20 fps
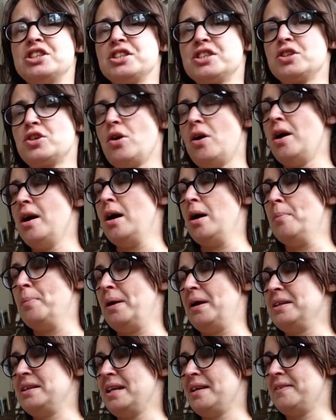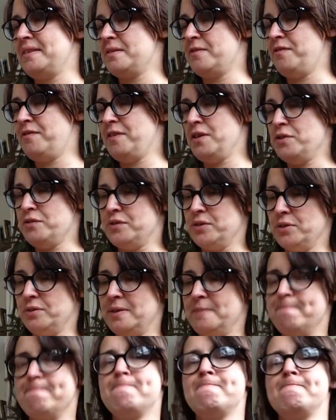just got up, and yet they still feel it.